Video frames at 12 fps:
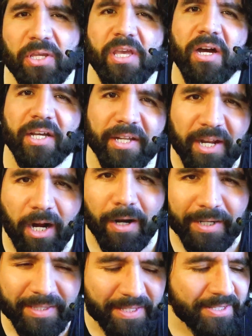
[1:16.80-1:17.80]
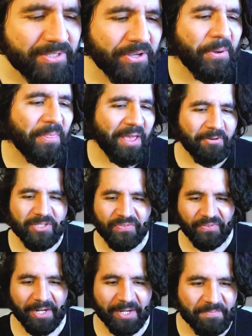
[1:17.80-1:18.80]
young at heart, so that was
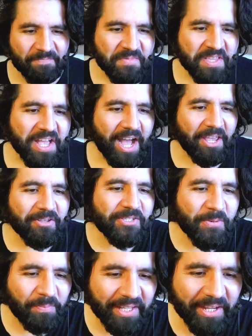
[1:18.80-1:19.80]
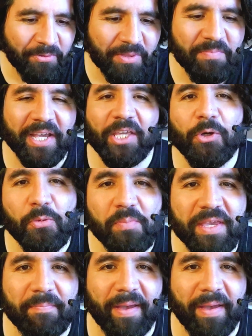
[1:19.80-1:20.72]
fun. I also played with my cumbia